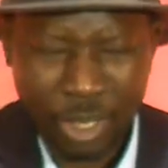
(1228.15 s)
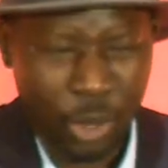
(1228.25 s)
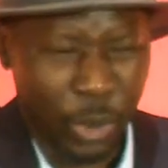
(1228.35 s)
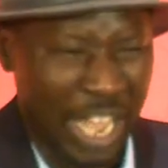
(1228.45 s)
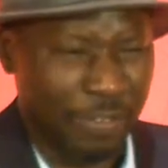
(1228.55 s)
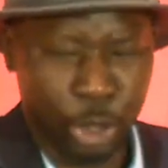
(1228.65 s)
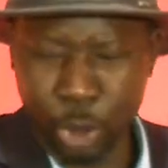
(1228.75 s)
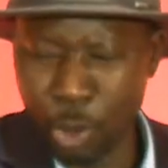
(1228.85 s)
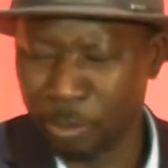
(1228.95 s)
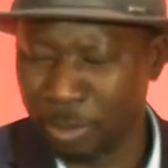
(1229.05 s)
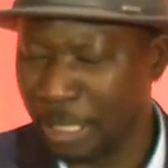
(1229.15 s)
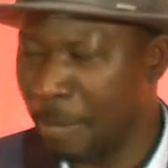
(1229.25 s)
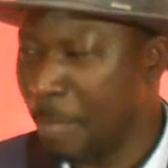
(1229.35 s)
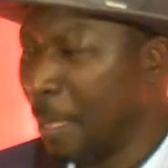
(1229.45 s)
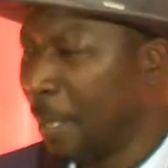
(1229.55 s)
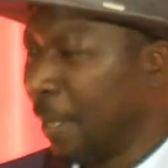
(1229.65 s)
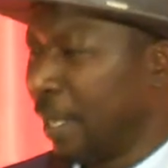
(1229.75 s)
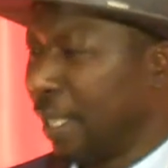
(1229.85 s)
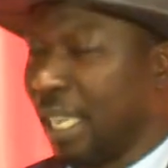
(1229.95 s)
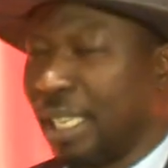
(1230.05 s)
we have assumed
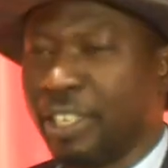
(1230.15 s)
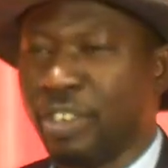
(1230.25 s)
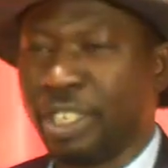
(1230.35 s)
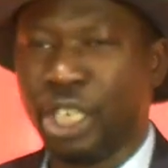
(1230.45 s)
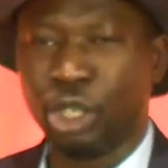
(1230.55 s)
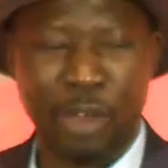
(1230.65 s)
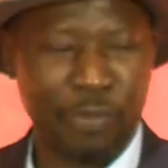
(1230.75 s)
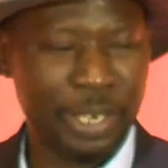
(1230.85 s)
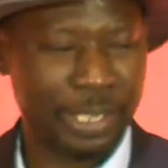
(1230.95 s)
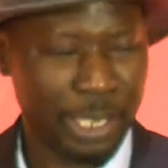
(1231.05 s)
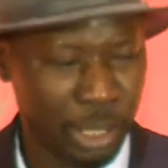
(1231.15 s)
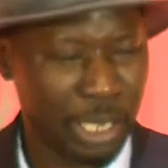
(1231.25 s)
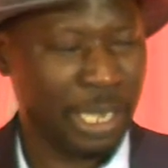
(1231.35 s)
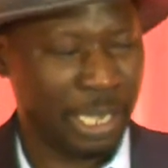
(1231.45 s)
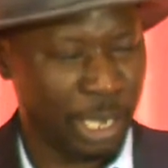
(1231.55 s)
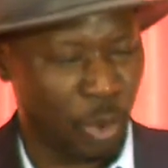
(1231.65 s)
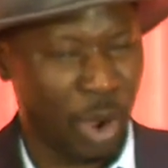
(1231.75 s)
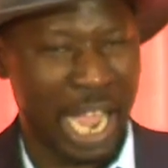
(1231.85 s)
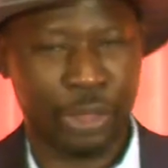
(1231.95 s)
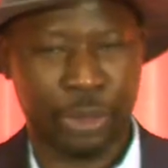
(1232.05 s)
that literacy is often
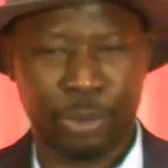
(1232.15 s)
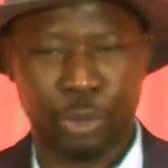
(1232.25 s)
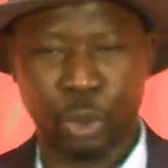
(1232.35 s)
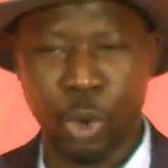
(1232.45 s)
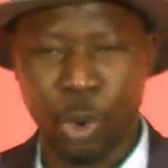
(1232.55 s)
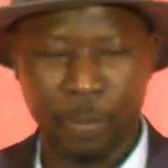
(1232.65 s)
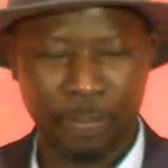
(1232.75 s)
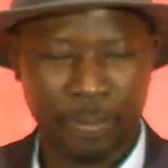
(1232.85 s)
acquired through